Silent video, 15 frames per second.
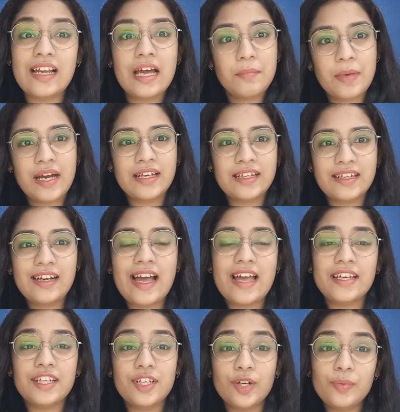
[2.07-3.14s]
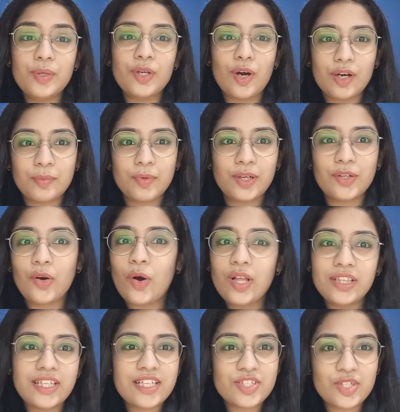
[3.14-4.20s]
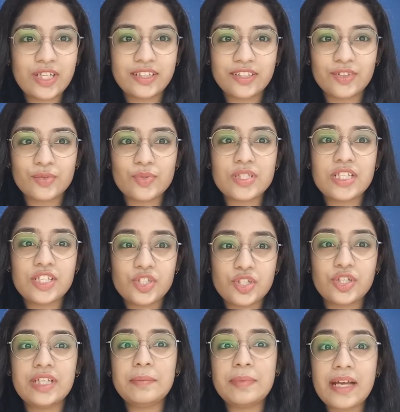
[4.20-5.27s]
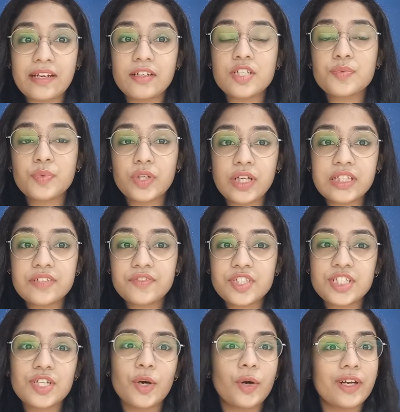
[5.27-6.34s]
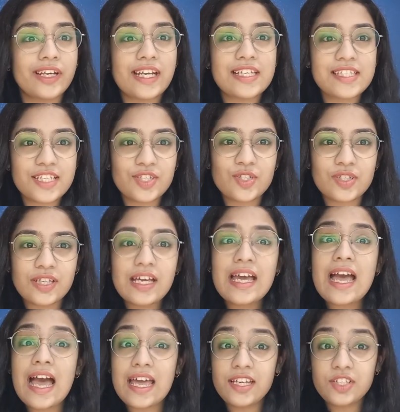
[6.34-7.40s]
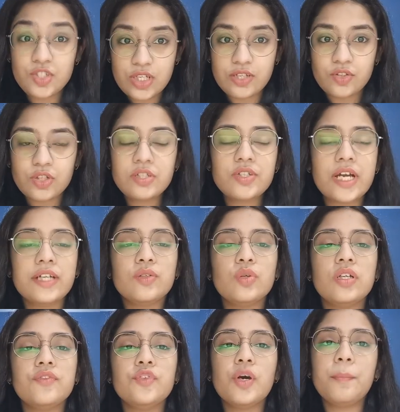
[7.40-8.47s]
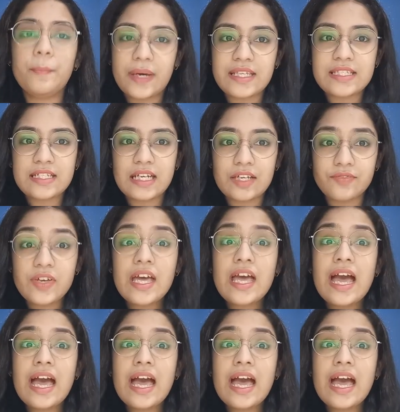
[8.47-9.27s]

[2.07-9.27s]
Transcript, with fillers: I'm Ahana and here we talk about all things related to stationery, planners, productivity, organization and in general trying to live your best life.